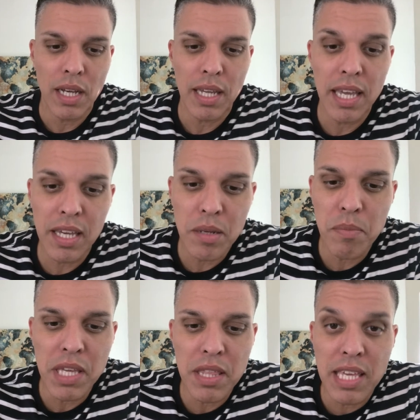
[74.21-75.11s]
It could
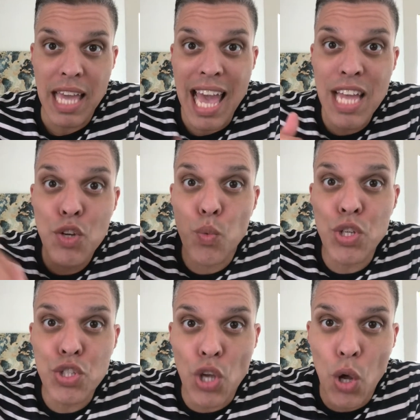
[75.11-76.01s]
be the end
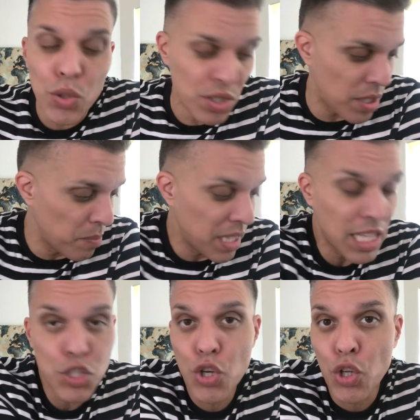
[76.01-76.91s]
result, something
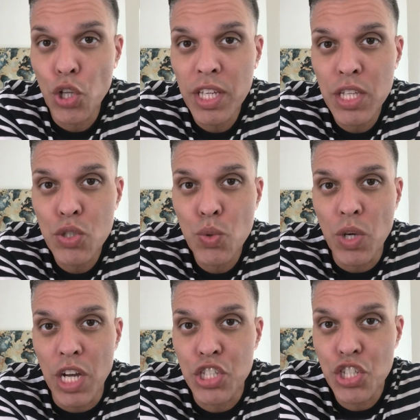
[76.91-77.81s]
that you're looking to
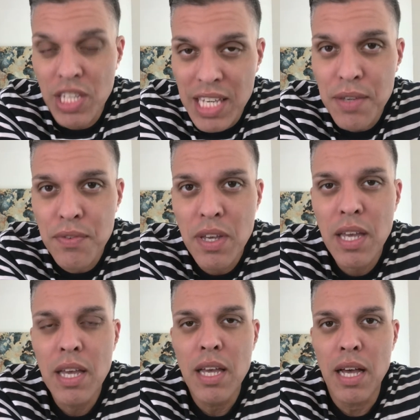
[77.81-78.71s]
achieve.
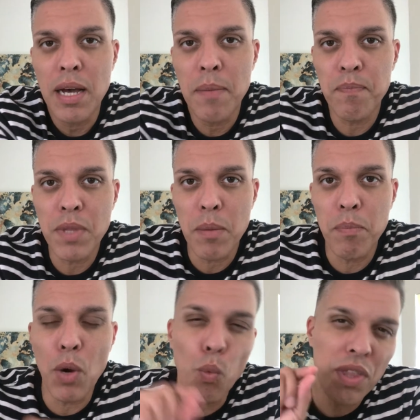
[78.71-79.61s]

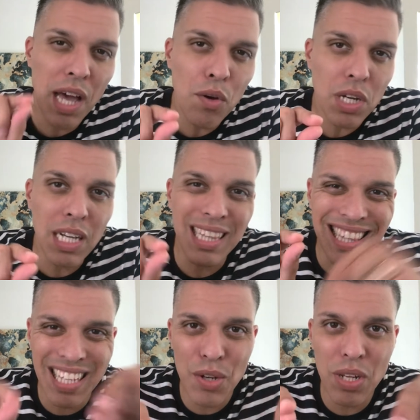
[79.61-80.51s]
But without
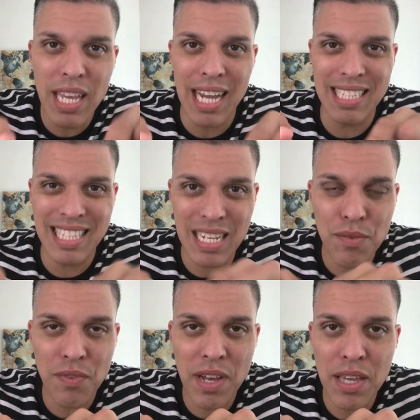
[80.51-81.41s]
clearly
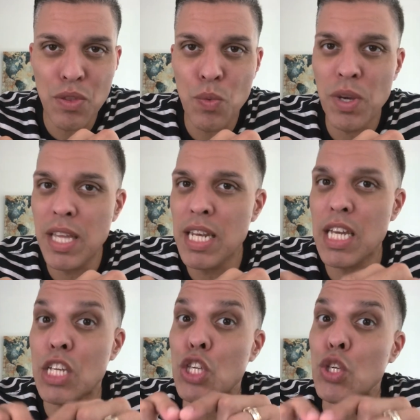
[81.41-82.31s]
identifying the win,
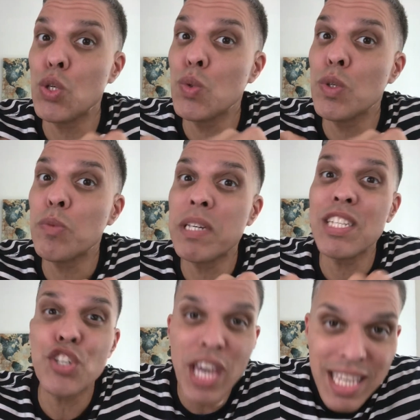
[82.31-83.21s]
you will be
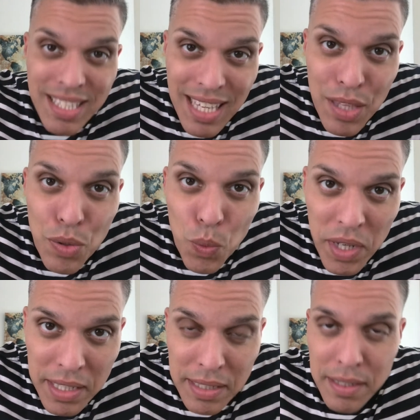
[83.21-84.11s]
chasing the
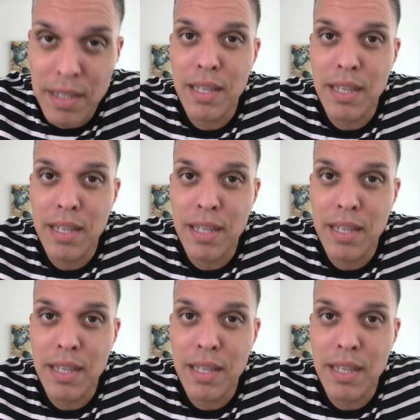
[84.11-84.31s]
wind.